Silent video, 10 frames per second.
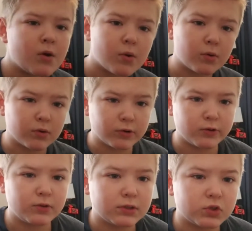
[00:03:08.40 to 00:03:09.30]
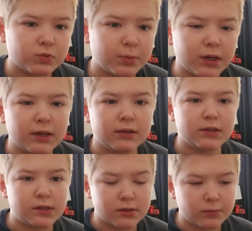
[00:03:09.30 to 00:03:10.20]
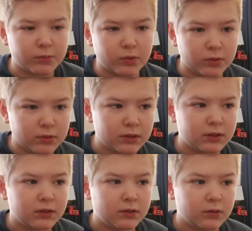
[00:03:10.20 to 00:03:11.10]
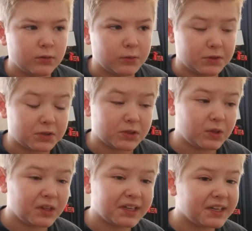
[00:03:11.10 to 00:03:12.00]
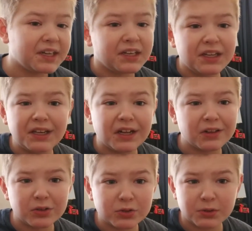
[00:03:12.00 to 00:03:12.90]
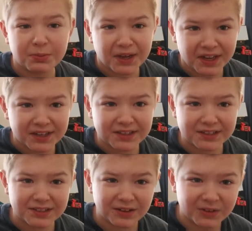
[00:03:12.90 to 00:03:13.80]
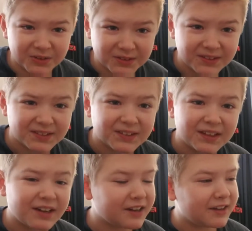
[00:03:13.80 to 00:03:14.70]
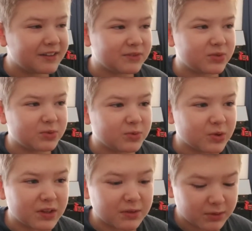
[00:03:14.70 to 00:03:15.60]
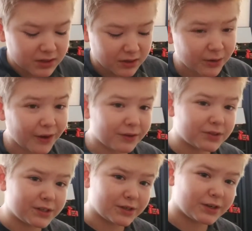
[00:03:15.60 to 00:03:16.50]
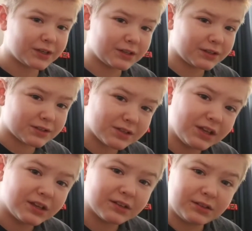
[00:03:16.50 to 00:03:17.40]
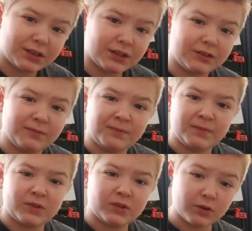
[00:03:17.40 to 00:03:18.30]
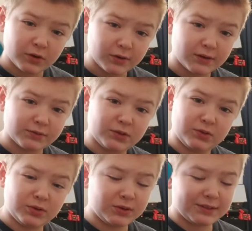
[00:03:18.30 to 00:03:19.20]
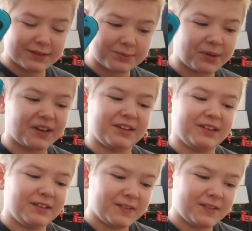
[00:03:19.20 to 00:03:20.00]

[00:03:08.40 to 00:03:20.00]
or you could just buy the simple, which they're like $90 a pack. So if you really want to go out to try to get this neon thing, all you'd have to do is buy